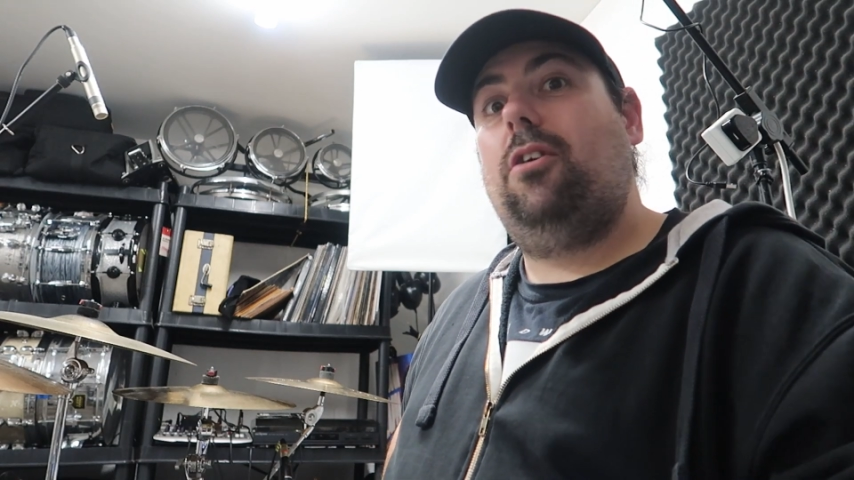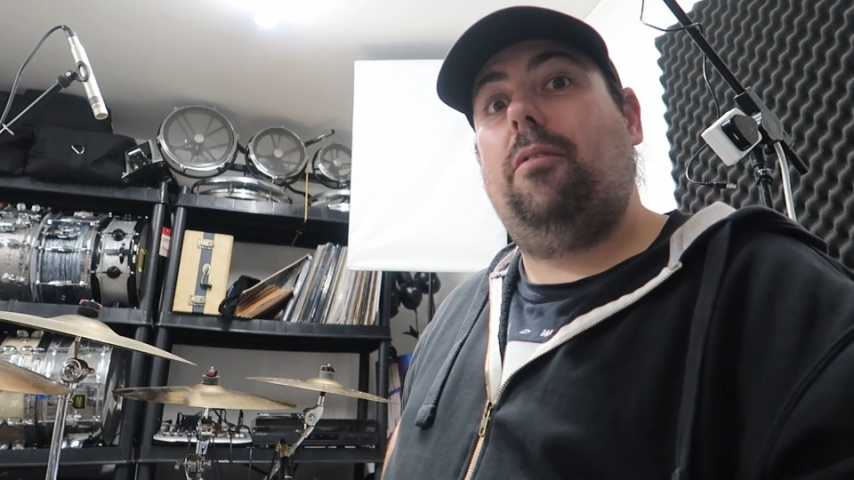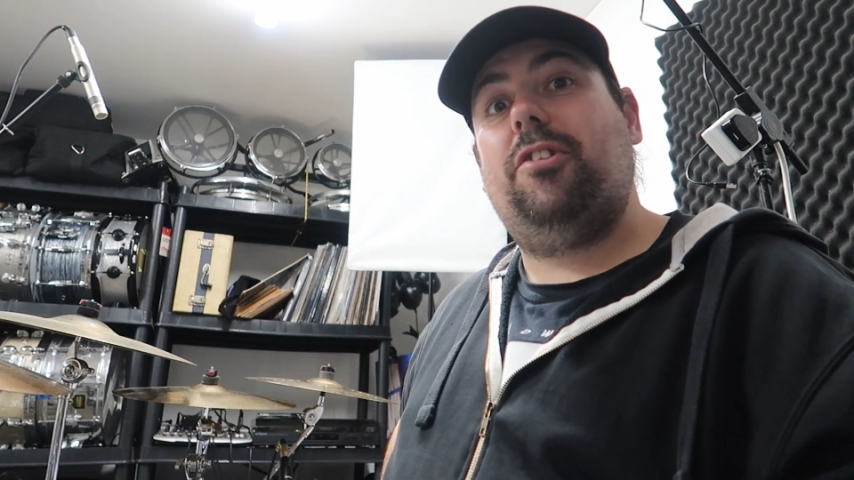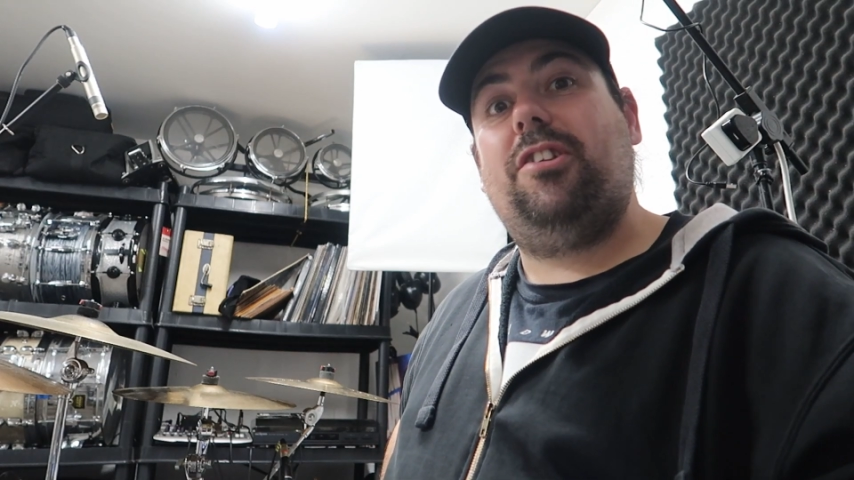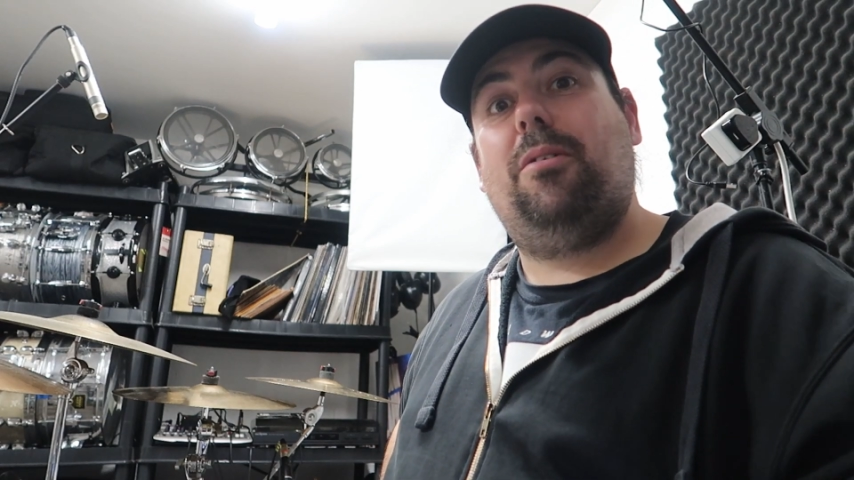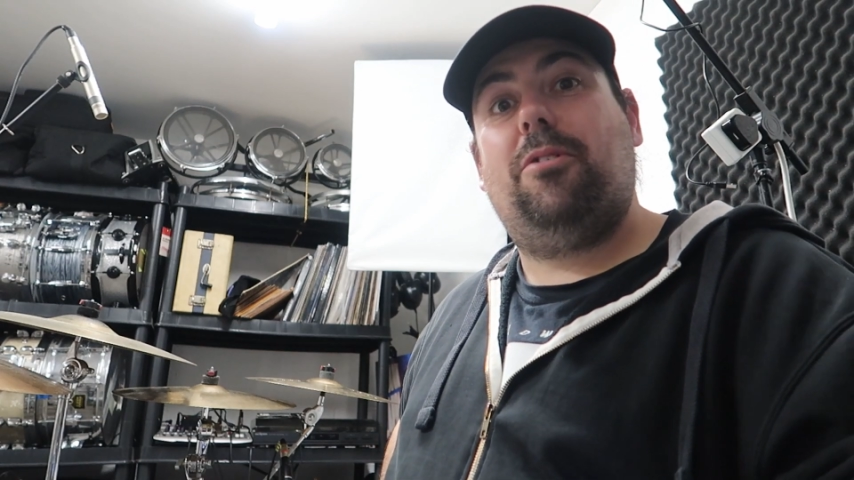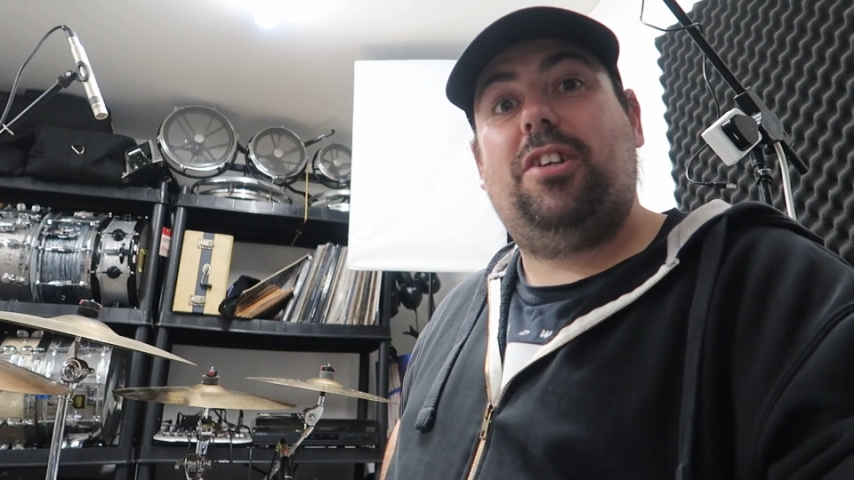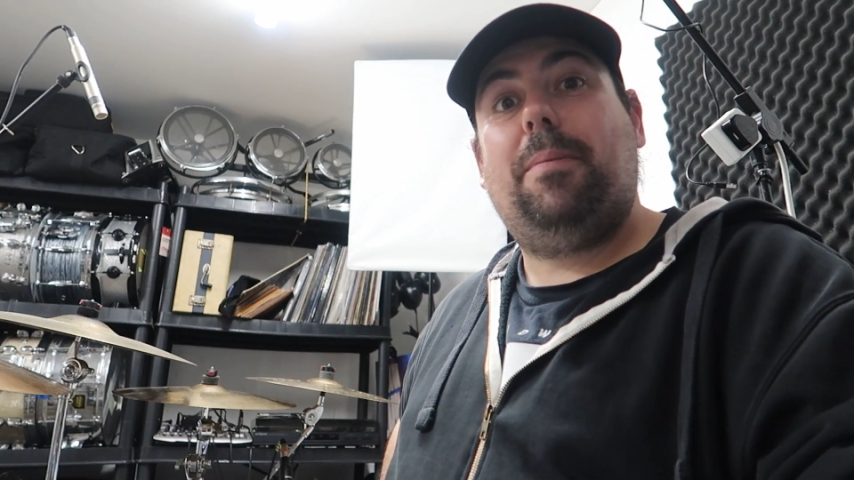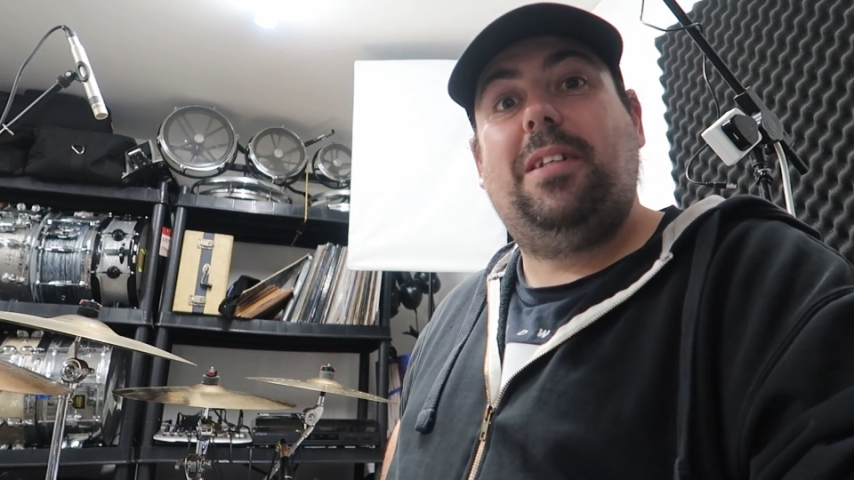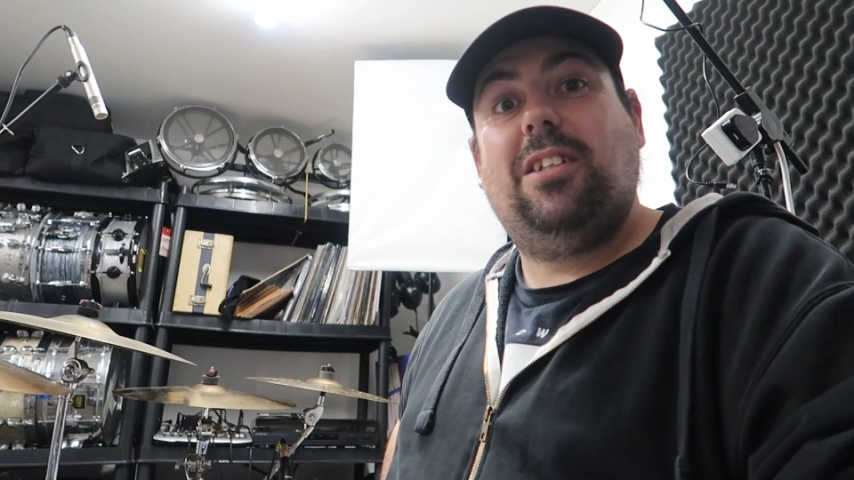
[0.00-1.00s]
Obviously not much
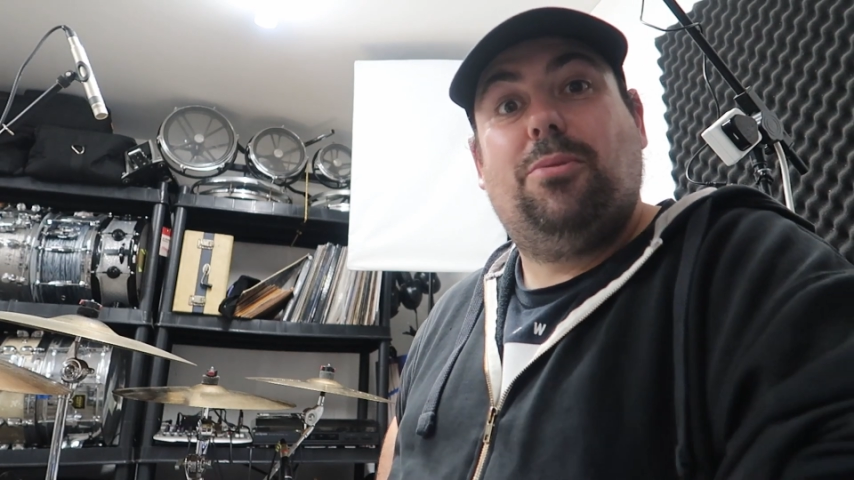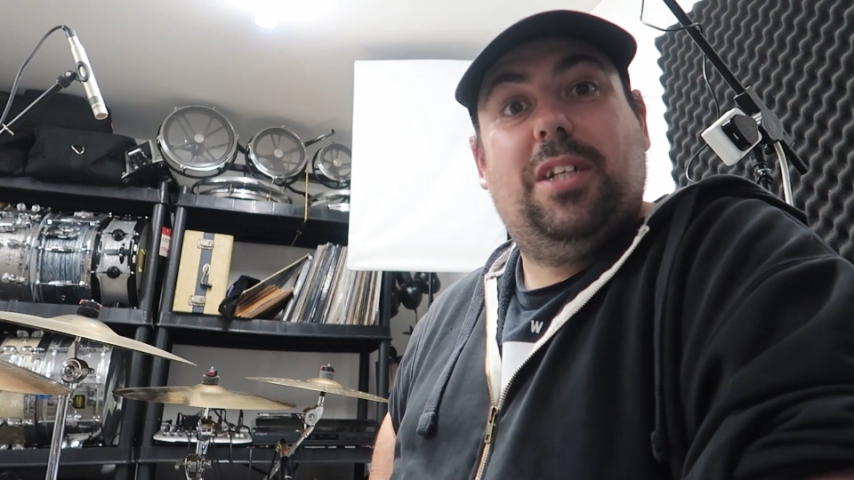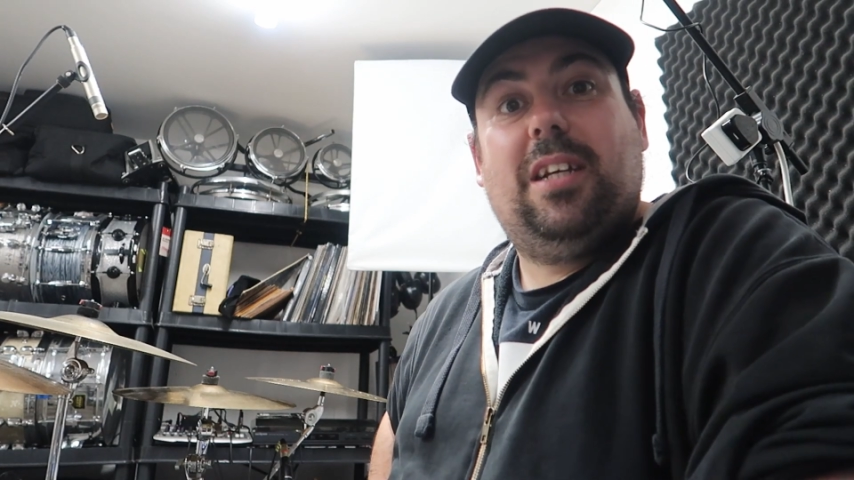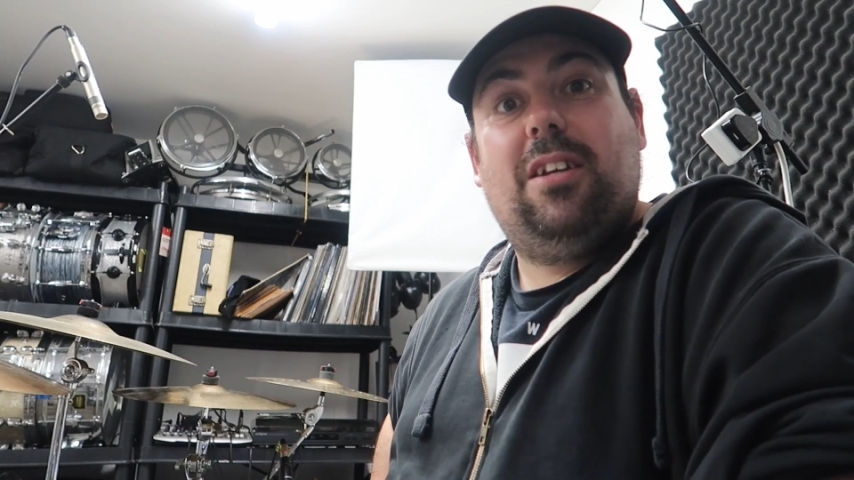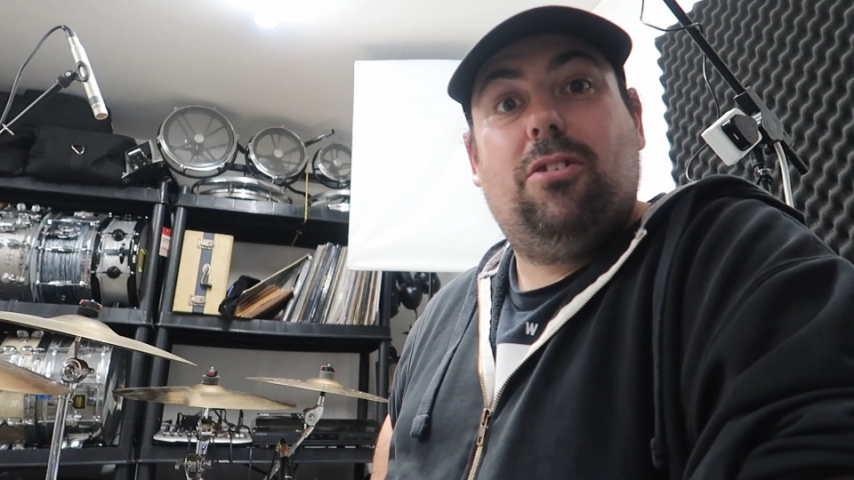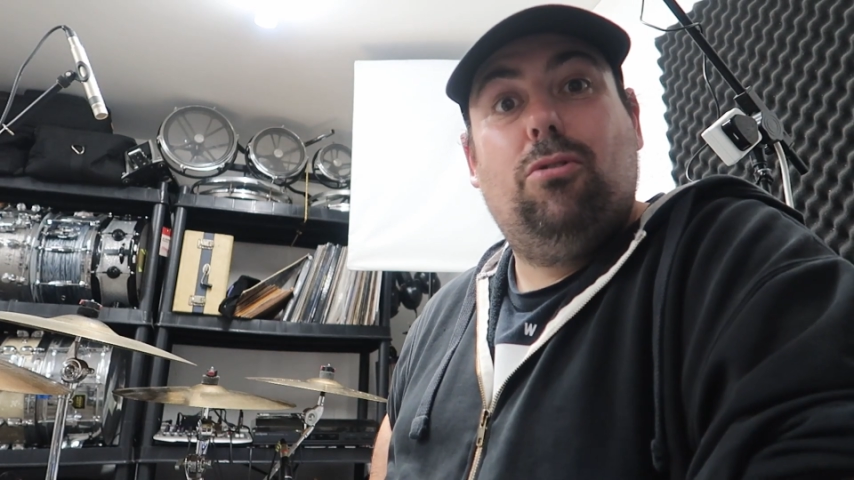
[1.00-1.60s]
happening this weekend.